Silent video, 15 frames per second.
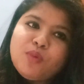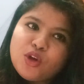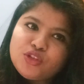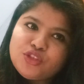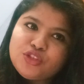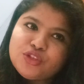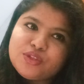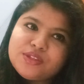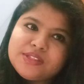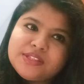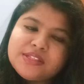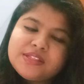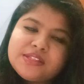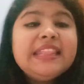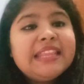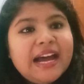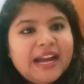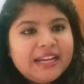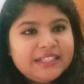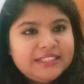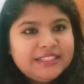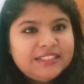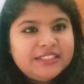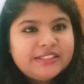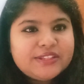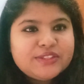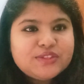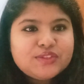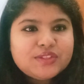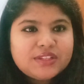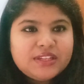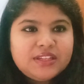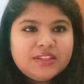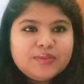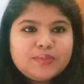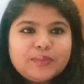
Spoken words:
modules in the IT industry.